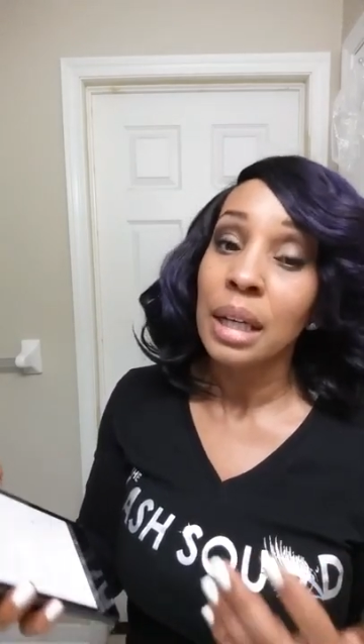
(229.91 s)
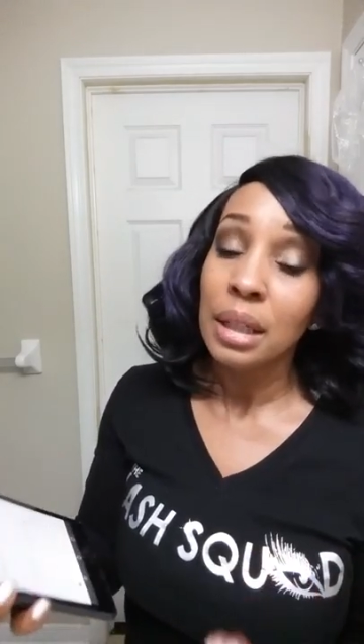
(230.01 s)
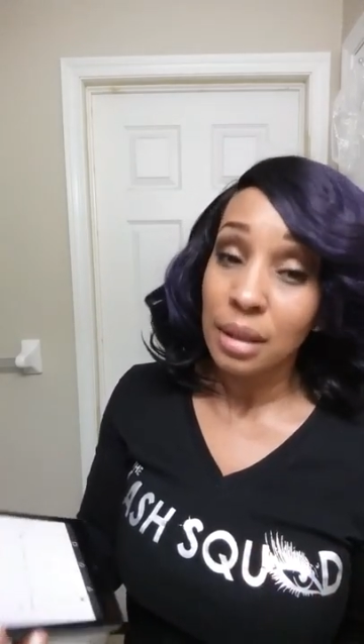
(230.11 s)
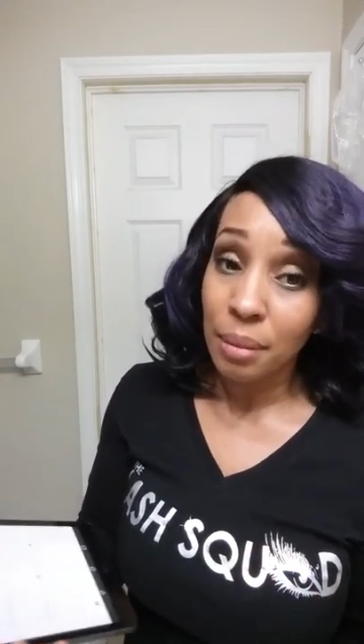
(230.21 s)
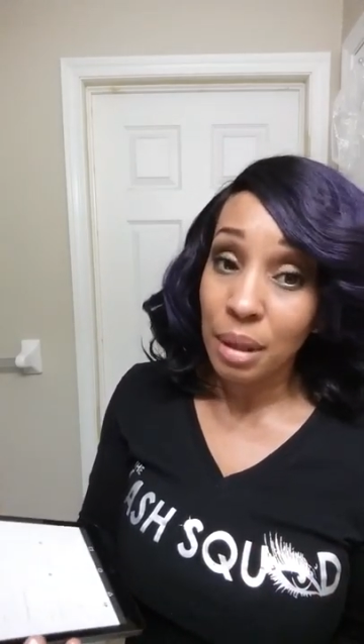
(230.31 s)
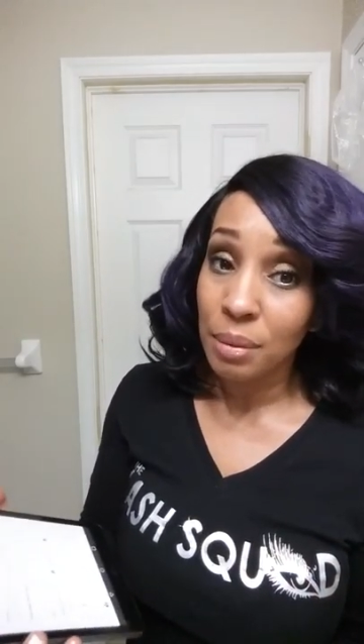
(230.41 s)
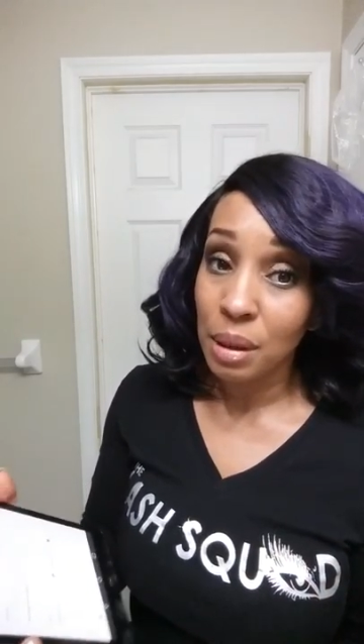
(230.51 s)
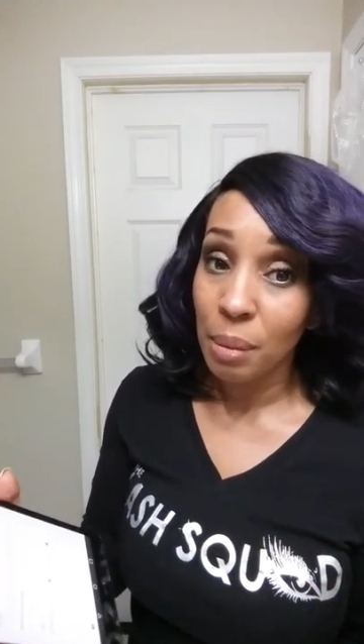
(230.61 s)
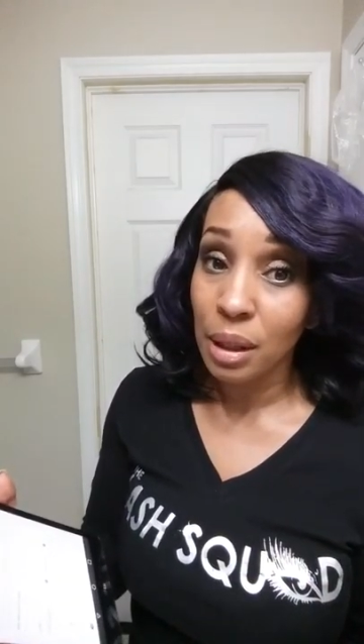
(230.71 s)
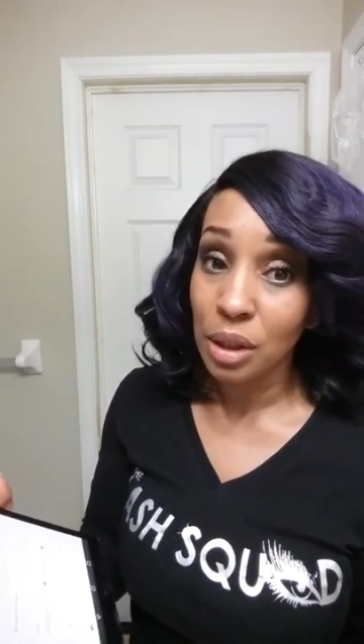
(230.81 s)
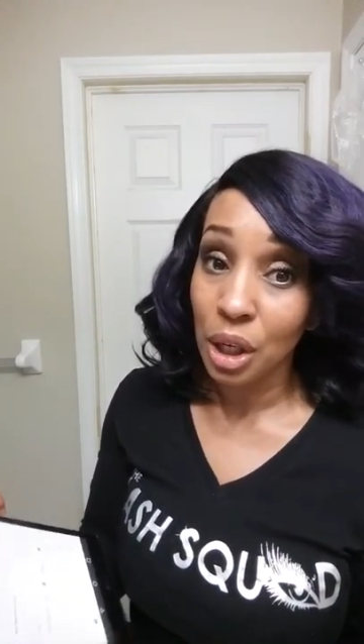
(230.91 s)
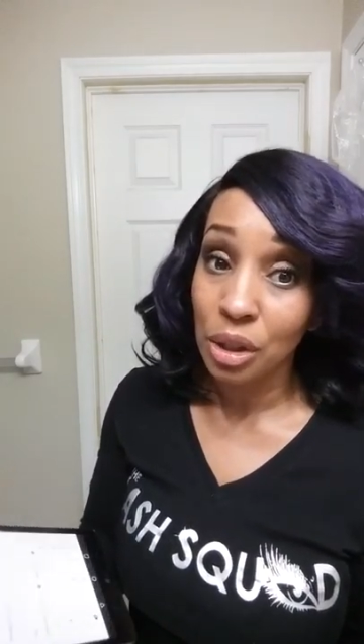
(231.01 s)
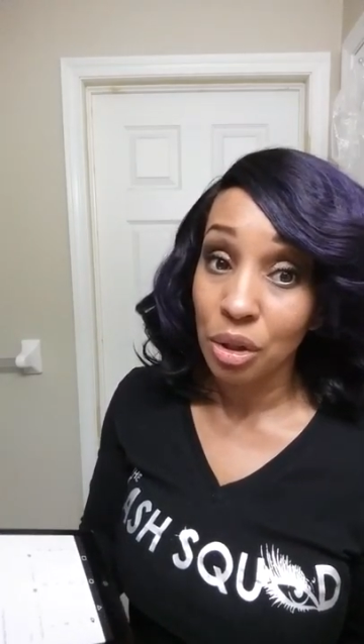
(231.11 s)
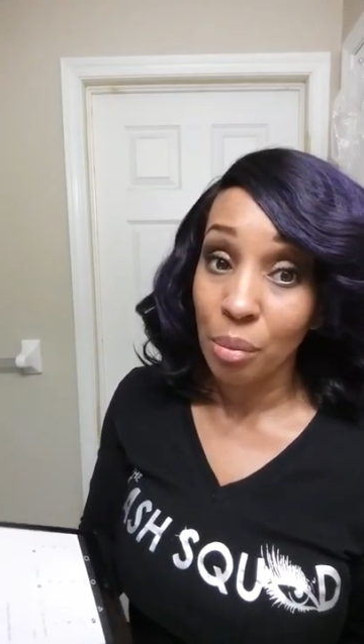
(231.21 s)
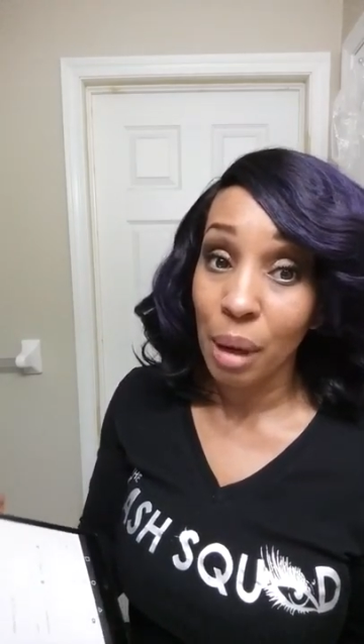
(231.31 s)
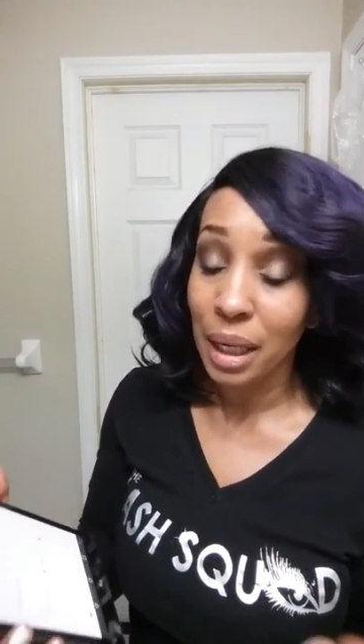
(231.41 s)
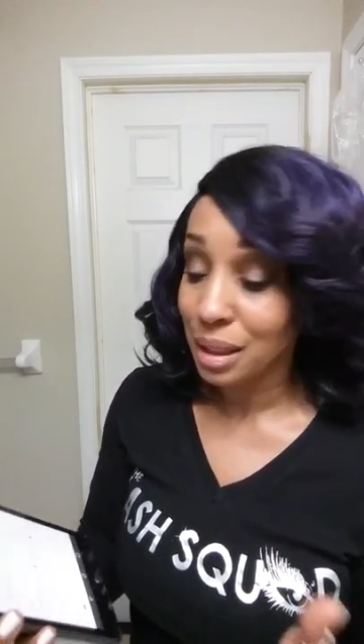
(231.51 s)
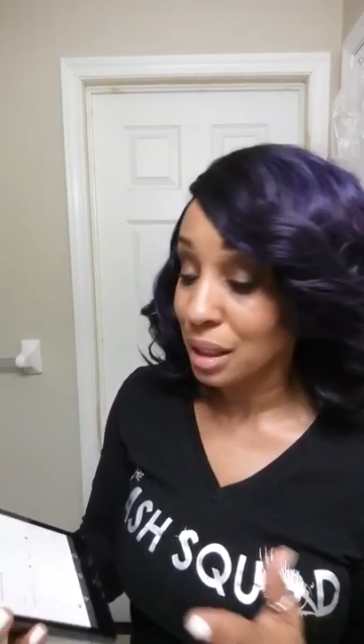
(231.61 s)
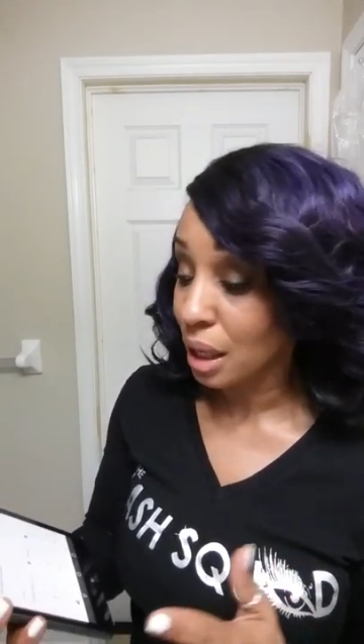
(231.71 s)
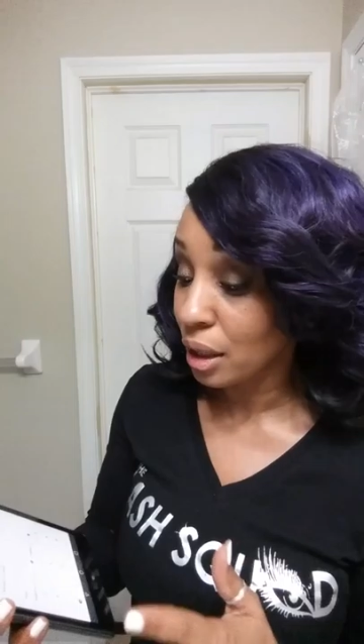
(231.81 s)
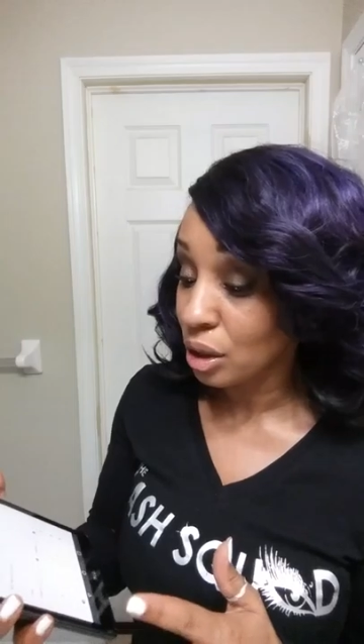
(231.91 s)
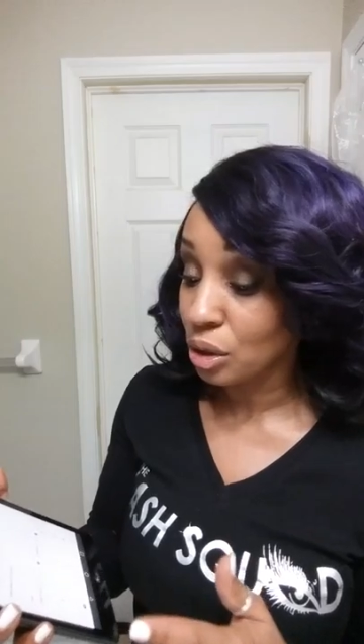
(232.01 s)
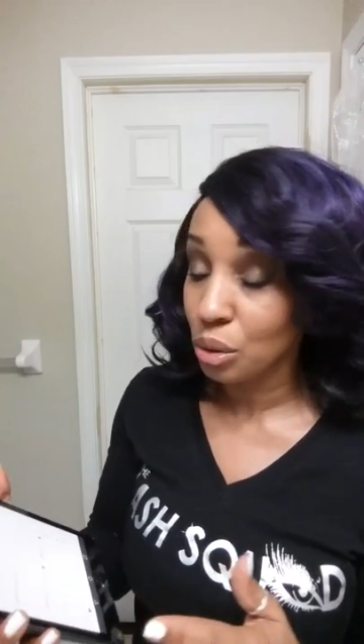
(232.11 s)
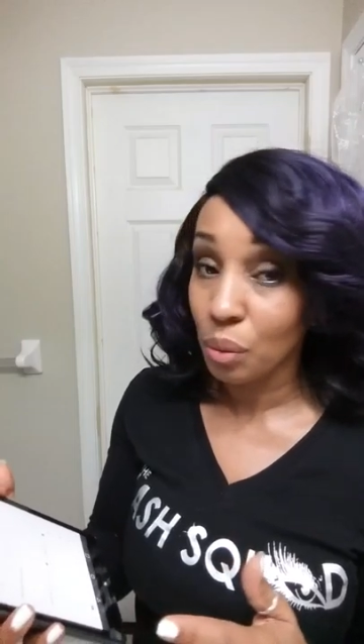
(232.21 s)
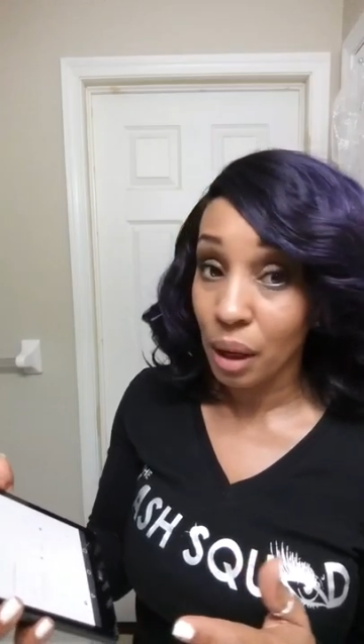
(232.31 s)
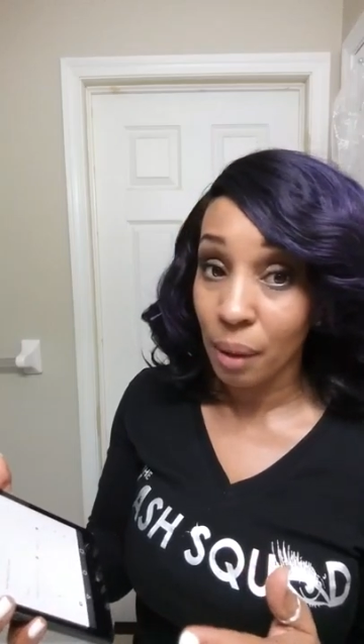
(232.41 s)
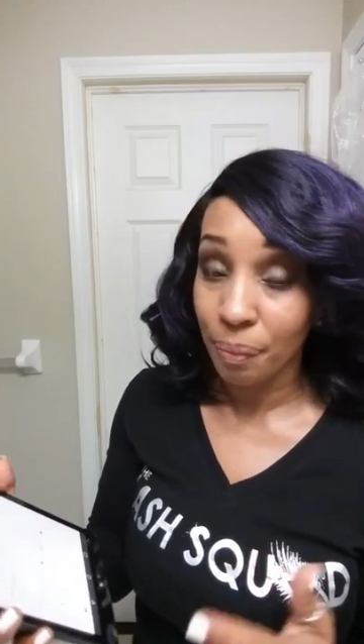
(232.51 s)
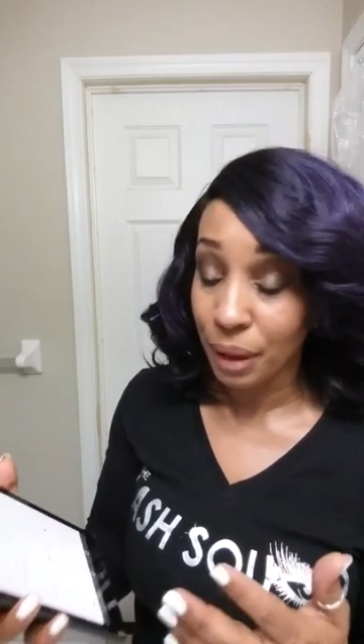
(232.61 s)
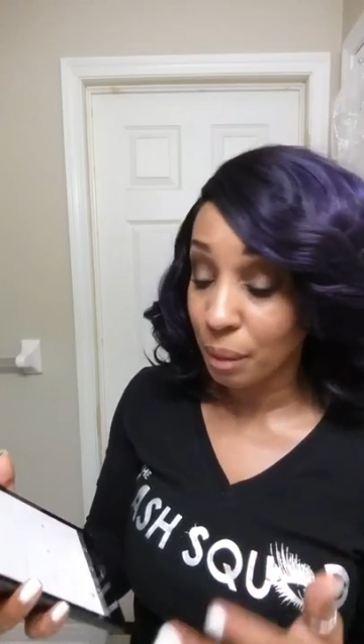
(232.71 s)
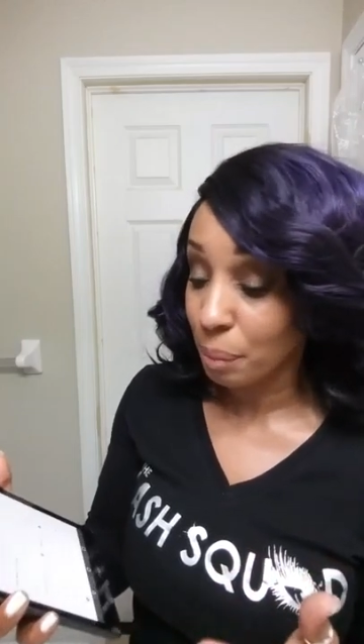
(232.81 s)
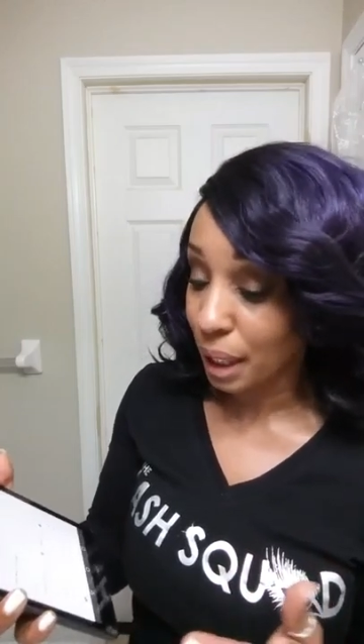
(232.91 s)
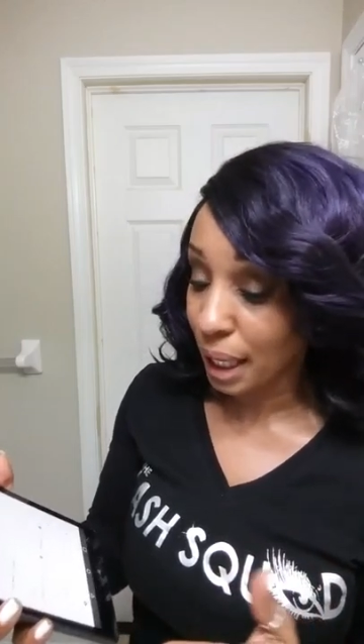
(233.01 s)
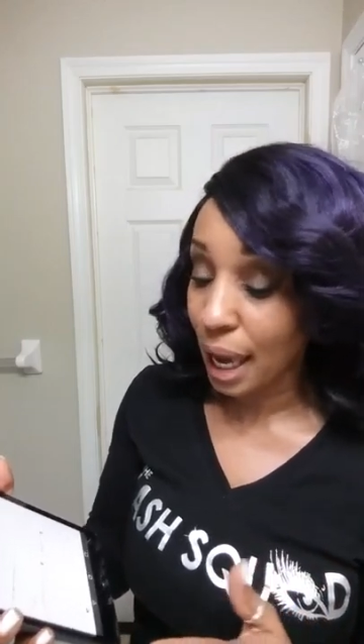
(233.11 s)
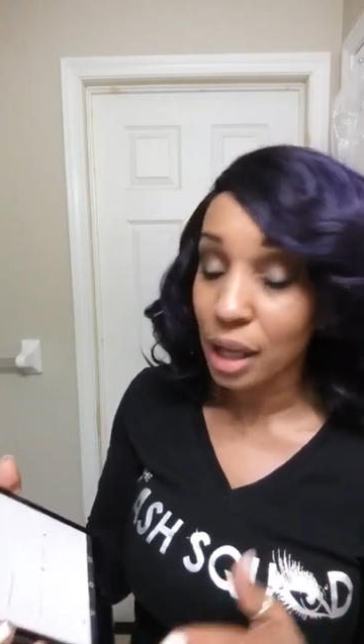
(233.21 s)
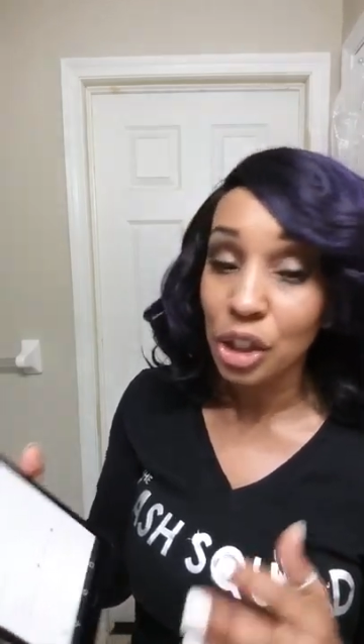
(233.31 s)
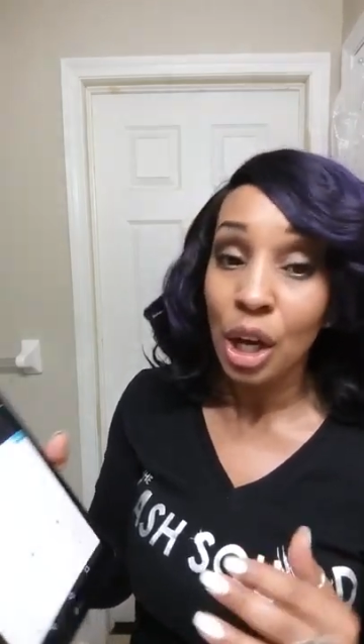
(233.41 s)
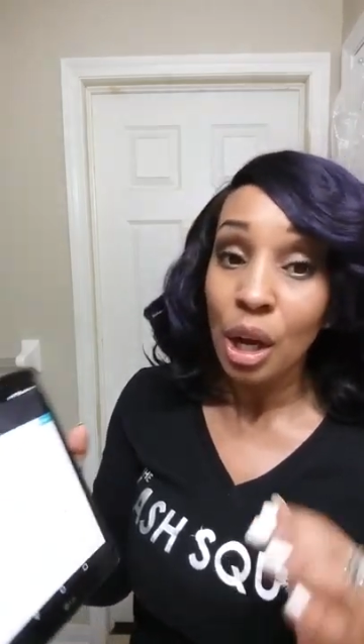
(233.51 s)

Sometimes they may change their mind and decide to do um, it by cash,